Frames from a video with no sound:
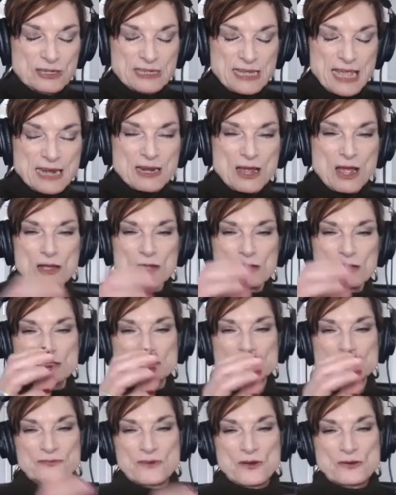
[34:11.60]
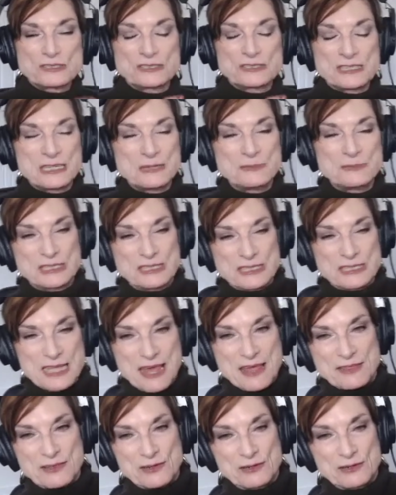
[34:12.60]
get a diverse team
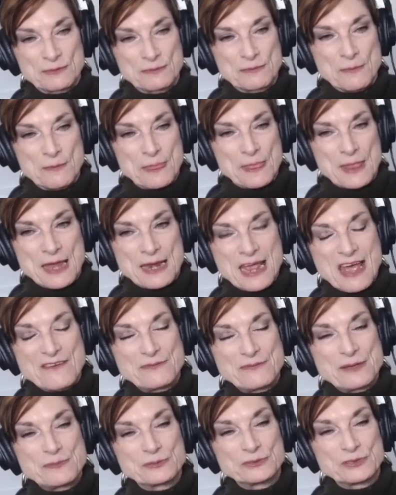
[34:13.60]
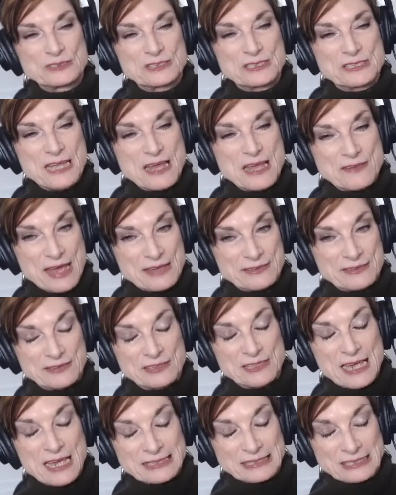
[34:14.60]
together and have people look together at
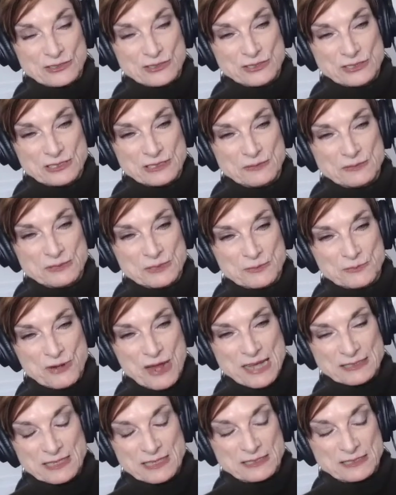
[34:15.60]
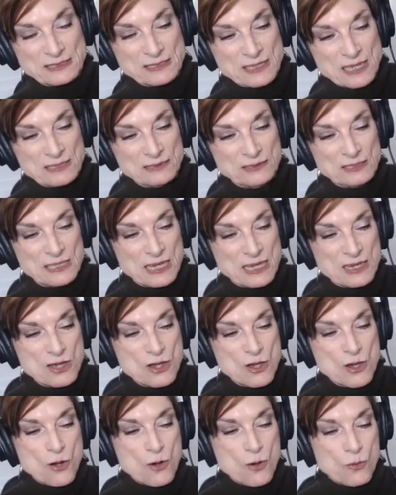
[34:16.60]
your systems and processes and look at
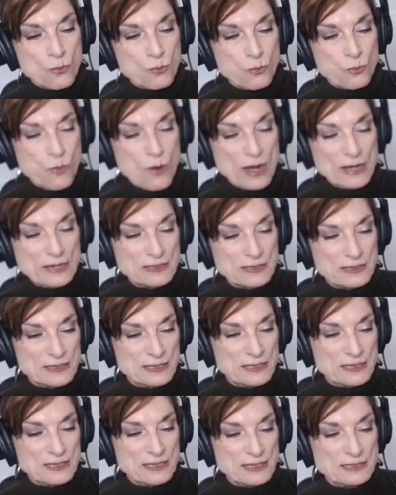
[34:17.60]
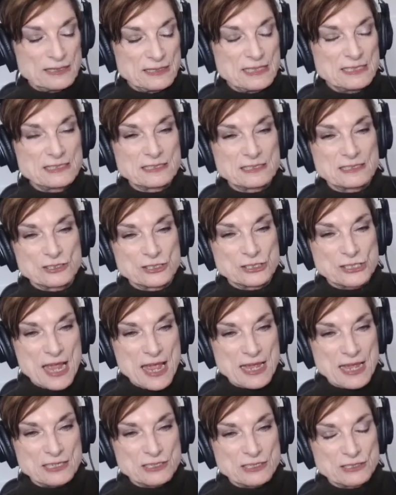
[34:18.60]
what needs to
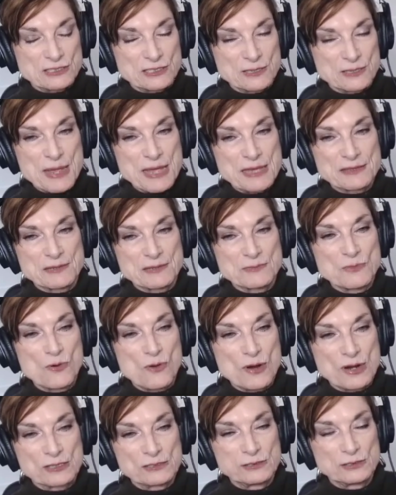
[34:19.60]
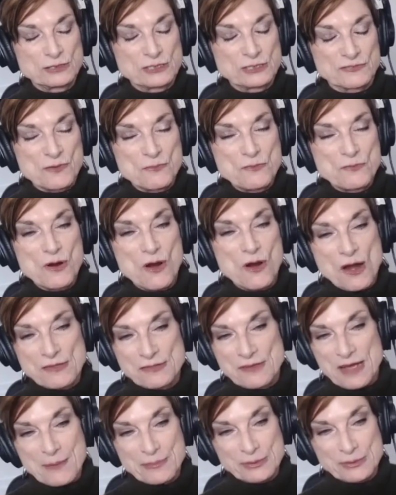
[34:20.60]
change to make them more inclusive, and where are
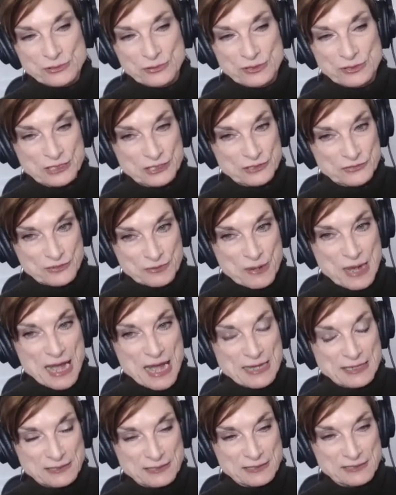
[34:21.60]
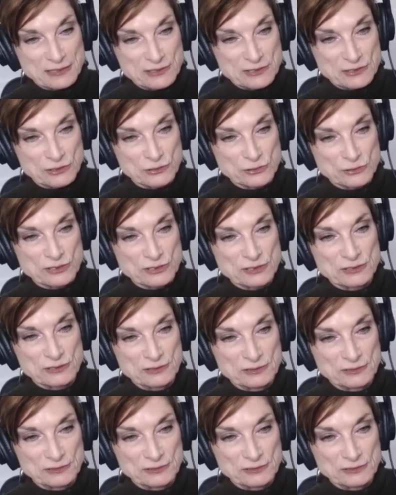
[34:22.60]
the opportunities for bias and exclusion.